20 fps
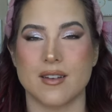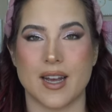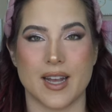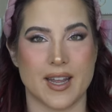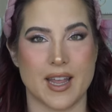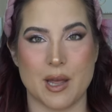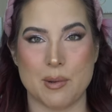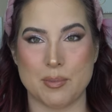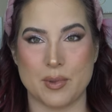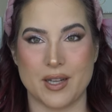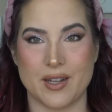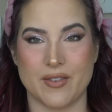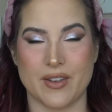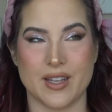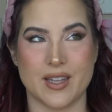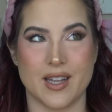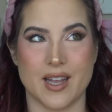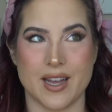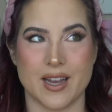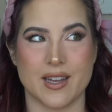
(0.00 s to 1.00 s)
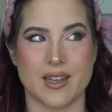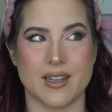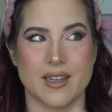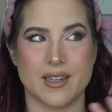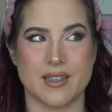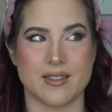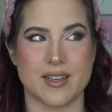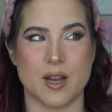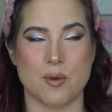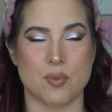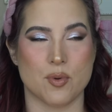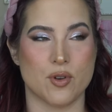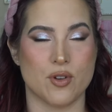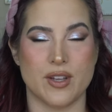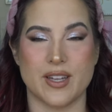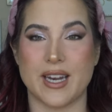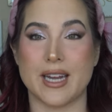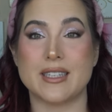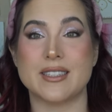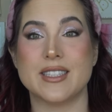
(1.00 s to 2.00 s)
I can't believe it, like it's April
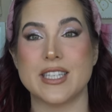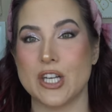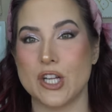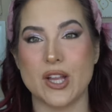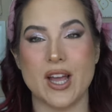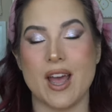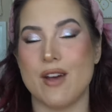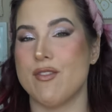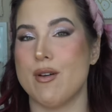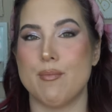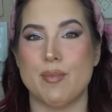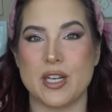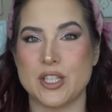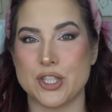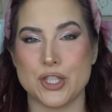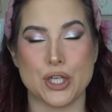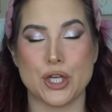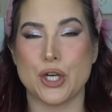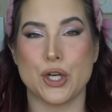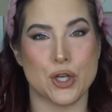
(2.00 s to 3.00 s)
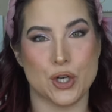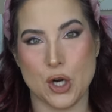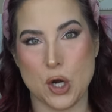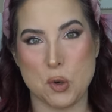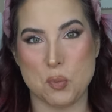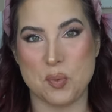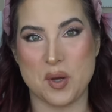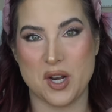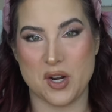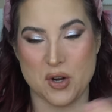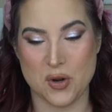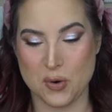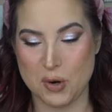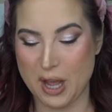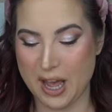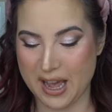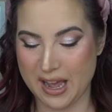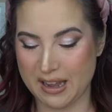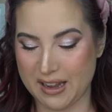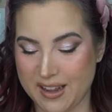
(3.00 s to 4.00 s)
and I still haven't busted her open,
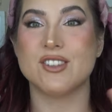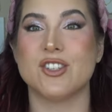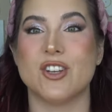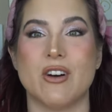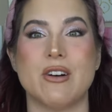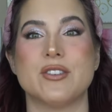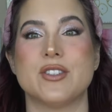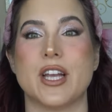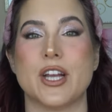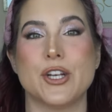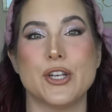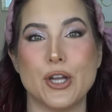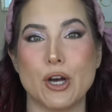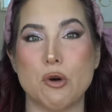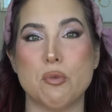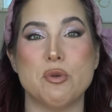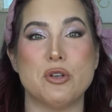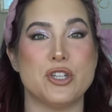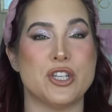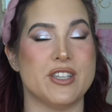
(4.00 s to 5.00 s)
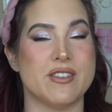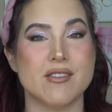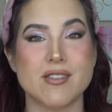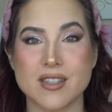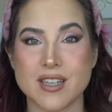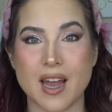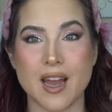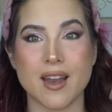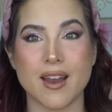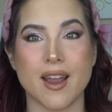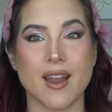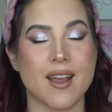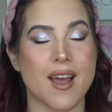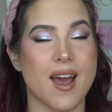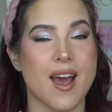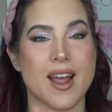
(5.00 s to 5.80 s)
okay? So I was like, nope, she's staying.